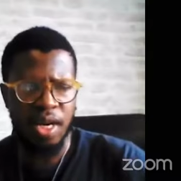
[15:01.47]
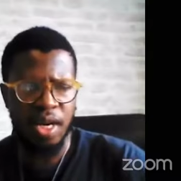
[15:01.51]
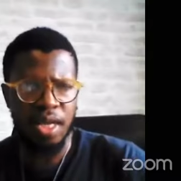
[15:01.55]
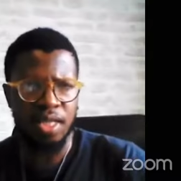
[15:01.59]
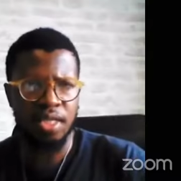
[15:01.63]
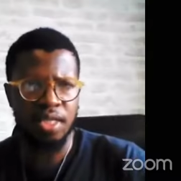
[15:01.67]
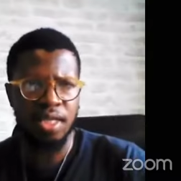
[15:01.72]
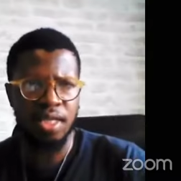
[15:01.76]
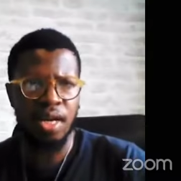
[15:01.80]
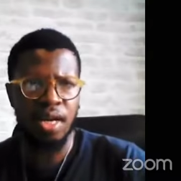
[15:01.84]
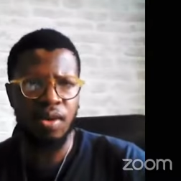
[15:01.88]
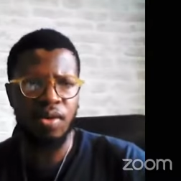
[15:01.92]

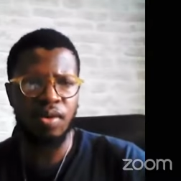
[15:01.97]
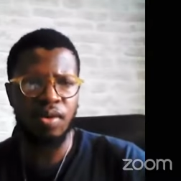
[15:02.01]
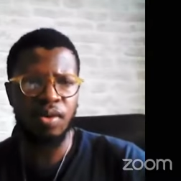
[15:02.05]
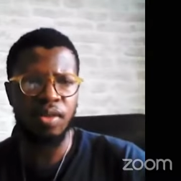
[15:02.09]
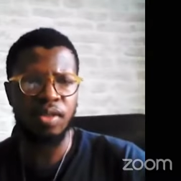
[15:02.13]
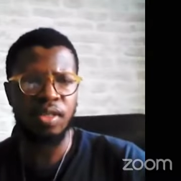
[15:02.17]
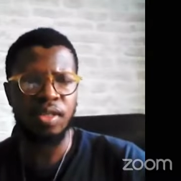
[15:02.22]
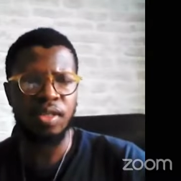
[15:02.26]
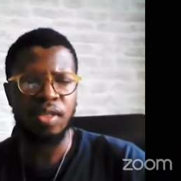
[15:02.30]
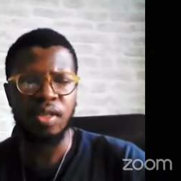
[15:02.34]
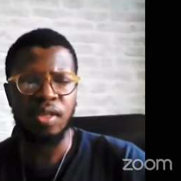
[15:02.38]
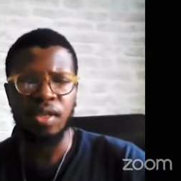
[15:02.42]
rights
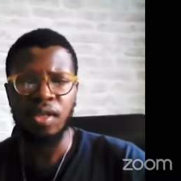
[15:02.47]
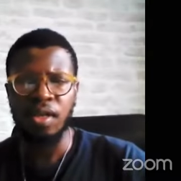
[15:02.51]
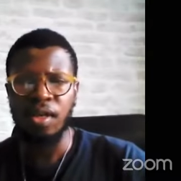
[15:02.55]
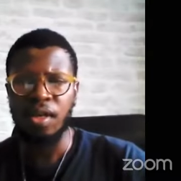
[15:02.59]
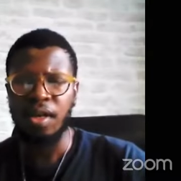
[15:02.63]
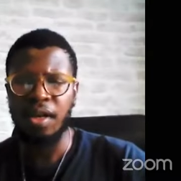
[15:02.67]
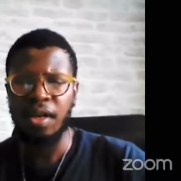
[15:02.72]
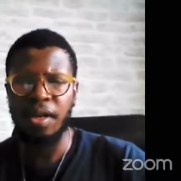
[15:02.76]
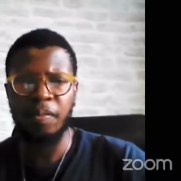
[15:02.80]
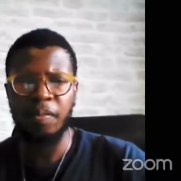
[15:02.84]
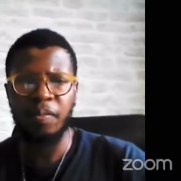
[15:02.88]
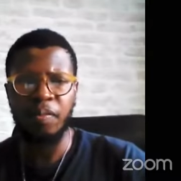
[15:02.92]
record.
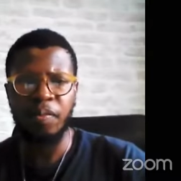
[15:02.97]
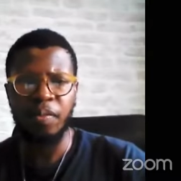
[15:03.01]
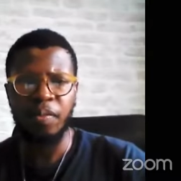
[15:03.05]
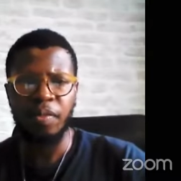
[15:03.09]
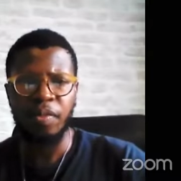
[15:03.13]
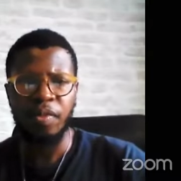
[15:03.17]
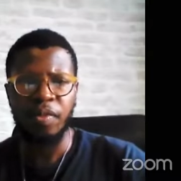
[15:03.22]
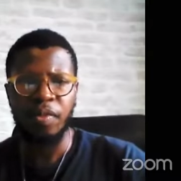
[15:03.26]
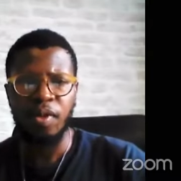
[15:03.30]
Um,